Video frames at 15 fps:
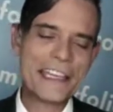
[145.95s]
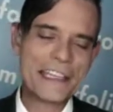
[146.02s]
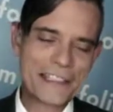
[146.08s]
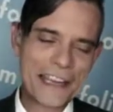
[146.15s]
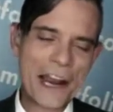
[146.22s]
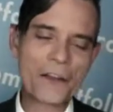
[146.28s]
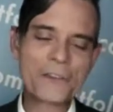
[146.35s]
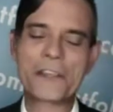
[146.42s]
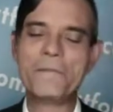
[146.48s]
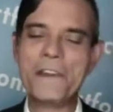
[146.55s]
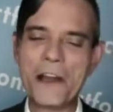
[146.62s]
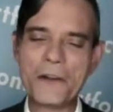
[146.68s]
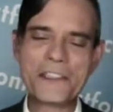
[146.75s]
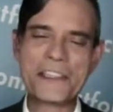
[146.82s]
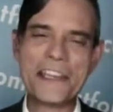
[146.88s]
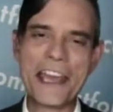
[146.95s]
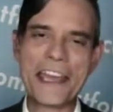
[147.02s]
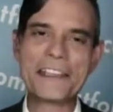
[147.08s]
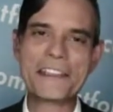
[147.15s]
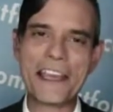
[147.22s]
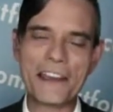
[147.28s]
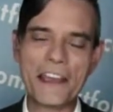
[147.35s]
He sent out some notes
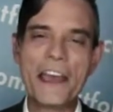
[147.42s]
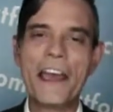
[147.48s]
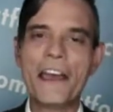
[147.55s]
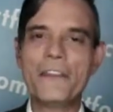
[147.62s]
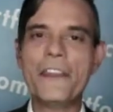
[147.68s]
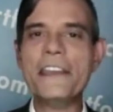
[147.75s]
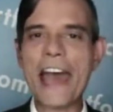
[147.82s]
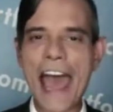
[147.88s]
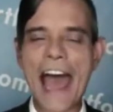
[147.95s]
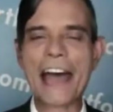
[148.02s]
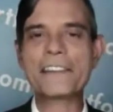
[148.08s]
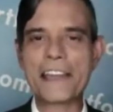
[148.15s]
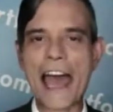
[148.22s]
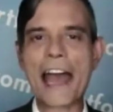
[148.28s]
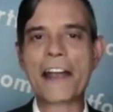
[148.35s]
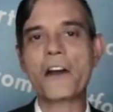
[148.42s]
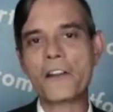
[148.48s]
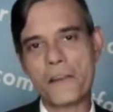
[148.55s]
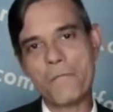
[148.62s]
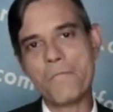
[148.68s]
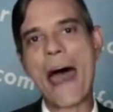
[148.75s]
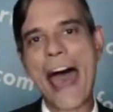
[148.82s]
today and said the NASDAQ
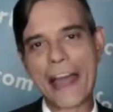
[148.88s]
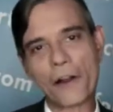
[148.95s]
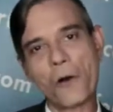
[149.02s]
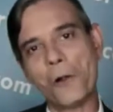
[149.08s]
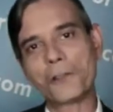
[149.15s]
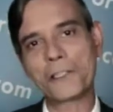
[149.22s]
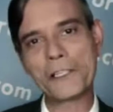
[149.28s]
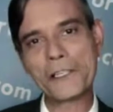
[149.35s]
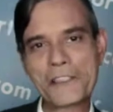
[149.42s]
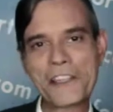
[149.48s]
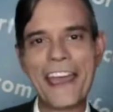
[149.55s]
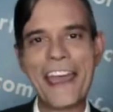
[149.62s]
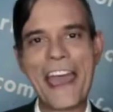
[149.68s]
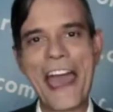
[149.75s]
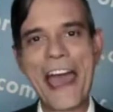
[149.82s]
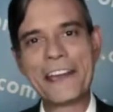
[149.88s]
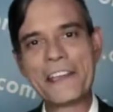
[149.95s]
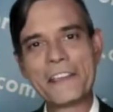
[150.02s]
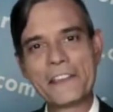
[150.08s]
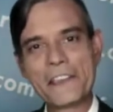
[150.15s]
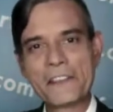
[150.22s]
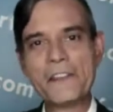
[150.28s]
are the bag holders.
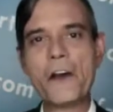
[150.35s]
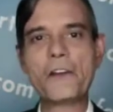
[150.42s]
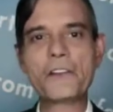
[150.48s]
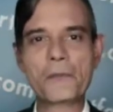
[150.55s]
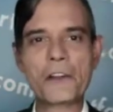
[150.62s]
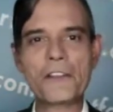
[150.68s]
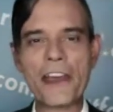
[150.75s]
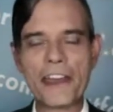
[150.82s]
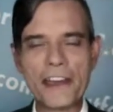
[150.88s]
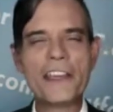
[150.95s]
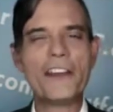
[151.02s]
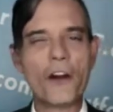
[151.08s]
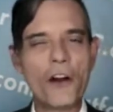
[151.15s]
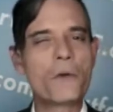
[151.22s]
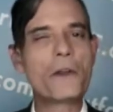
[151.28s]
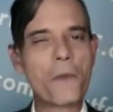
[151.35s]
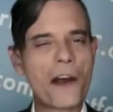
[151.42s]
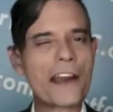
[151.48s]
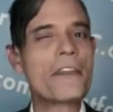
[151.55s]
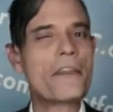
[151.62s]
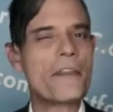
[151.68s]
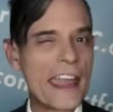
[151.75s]
And his notes were that, we
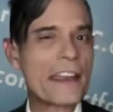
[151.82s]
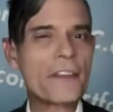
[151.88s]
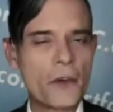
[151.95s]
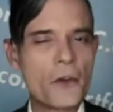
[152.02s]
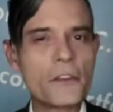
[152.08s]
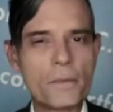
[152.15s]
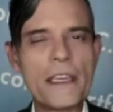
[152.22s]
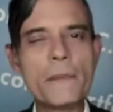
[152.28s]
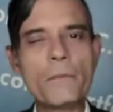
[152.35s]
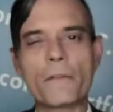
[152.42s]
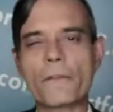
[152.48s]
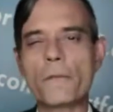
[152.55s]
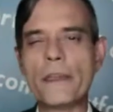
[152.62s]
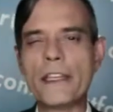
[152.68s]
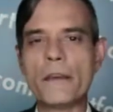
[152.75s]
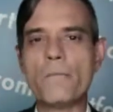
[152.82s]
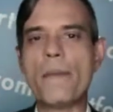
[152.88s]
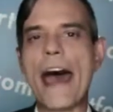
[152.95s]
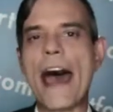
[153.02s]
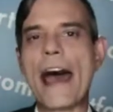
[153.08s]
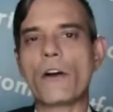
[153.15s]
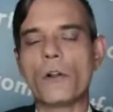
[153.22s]
want to thank those people for being the
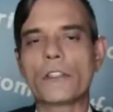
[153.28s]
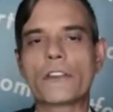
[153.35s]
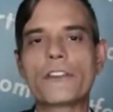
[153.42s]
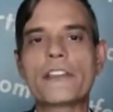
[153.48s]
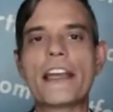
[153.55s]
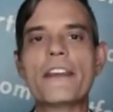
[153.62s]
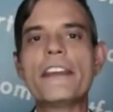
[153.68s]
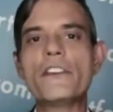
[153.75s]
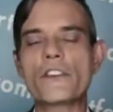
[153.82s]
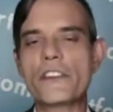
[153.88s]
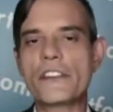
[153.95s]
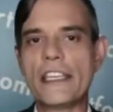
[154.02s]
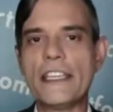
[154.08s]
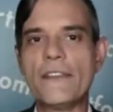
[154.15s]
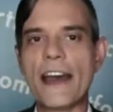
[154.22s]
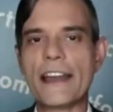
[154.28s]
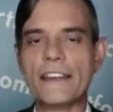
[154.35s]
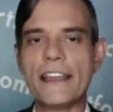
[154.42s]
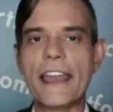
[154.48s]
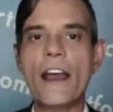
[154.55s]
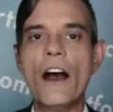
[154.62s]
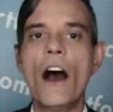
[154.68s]
bag holders. And I think you're seeing that
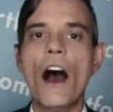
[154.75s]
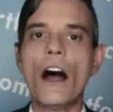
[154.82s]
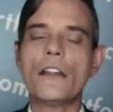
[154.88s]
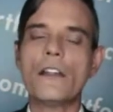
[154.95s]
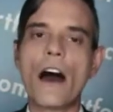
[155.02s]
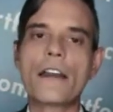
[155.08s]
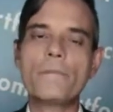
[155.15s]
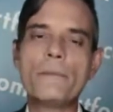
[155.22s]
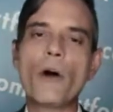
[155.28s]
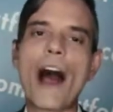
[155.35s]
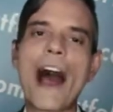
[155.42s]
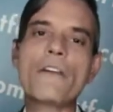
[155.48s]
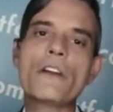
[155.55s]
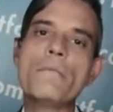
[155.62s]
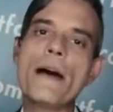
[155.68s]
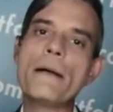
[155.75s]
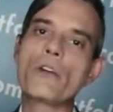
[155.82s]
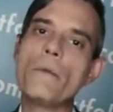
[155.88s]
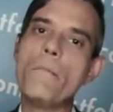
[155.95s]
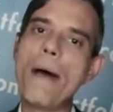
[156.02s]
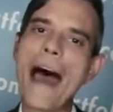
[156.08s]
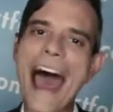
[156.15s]
today. A lot of people, I
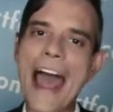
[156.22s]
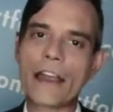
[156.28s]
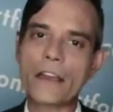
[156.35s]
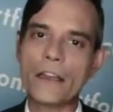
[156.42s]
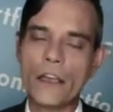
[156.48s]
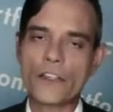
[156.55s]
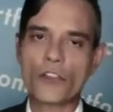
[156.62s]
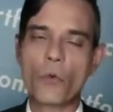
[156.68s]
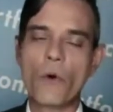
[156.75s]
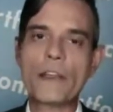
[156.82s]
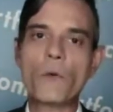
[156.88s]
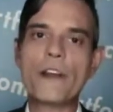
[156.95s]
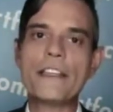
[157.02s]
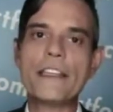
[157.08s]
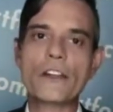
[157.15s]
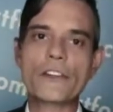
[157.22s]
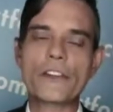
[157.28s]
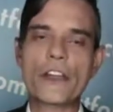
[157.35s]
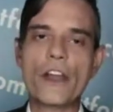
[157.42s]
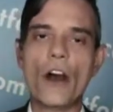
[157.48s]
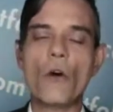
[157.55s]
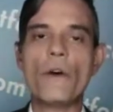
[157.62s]
remember back 21
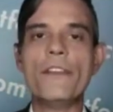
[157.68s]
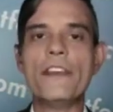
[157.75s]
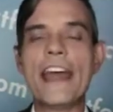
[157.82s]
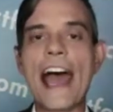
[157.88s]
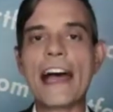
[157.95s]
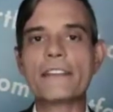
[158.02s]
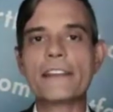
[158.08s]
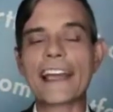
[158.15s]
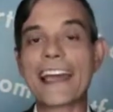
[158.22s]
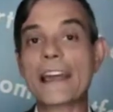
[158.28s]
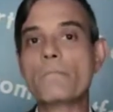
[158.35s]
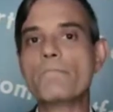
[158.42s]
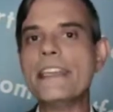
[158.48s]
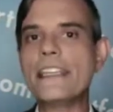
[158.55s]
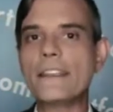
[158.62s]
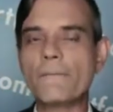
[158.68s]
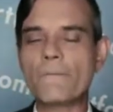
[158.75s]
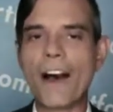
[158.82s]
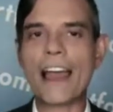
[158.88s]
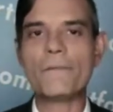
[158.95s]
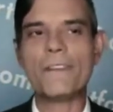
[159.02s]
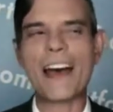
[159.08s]
years ago when the NASDAQ kind of peaked
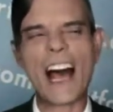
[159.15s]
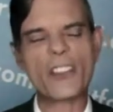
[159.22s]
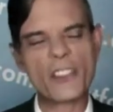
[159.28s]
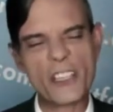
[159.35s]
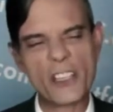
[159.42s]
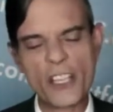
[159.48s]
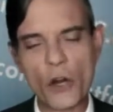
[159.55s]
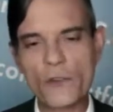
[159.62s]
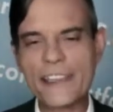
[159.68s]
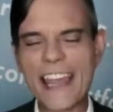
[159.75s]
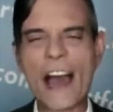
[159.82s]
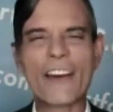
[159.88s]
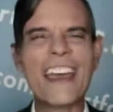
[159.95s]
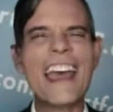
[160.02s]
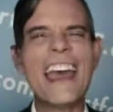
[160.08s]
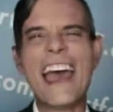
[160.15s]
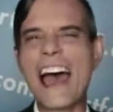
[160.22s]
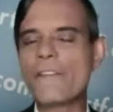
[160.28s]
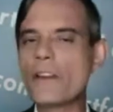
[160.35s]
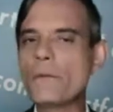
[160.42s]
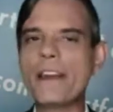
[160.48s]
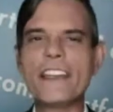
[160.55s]
at 5,000, it'd go down.
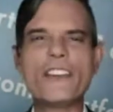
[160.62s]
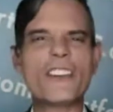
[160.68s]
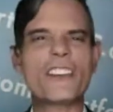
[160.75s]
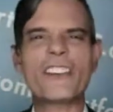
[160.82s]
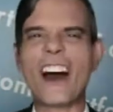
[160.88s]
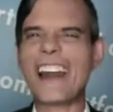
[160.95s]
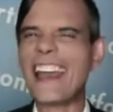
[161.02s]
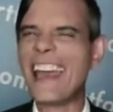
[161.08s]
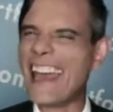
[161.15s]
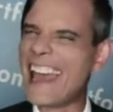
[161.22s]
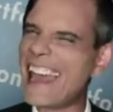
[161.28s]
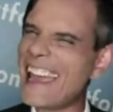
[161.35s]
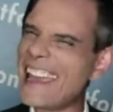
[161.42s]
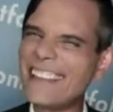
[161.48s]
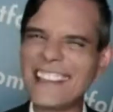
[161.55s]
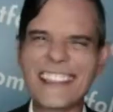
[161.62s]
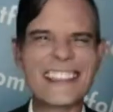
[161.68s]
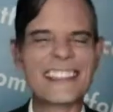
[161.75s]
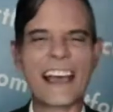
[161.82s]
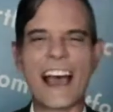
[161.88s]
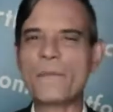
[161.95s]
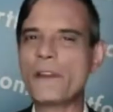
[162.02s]
Everybody just thought, hey, this
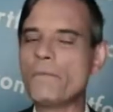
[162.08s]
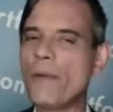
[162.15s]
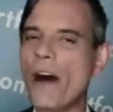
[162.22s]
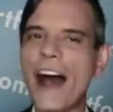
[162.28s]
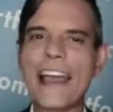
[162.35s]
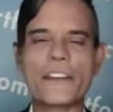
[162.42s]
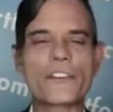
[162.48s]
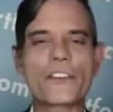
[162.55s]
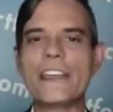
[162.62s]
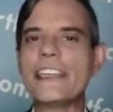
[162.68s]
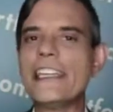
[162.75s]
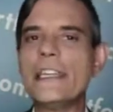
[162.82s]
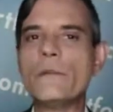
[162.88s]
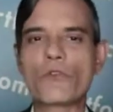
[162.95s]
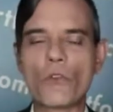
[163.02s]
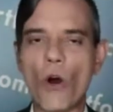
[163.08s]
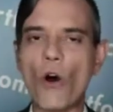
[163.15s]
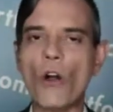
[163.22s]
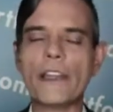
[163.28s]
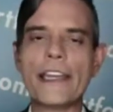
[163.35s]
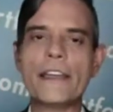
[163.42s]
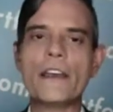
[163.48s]
is the time to buy. It's going to keep
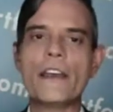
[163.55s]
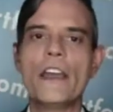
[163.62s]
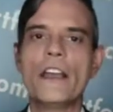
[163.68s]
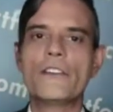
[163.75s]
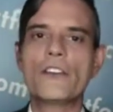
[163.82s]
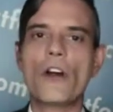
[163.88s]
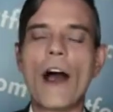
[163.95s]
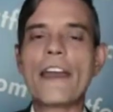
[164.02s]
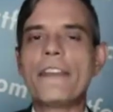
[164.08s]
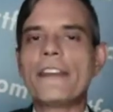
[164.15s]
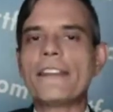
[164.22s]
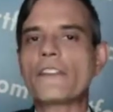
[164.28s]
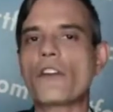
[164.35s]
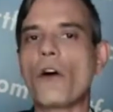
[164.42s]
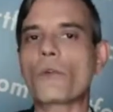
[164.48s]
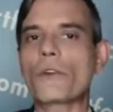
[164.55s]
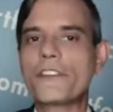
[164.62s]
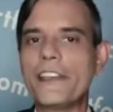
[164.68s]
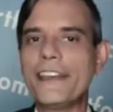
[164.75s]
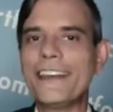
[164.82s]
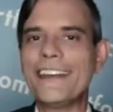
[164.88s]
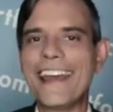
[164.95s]
rolling. So I think that's all
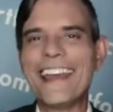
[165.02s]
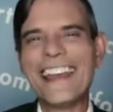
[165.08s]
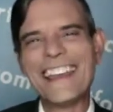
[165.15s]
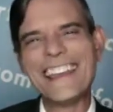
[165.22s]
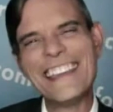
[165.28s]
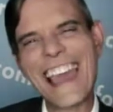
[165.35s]
we're seeing today.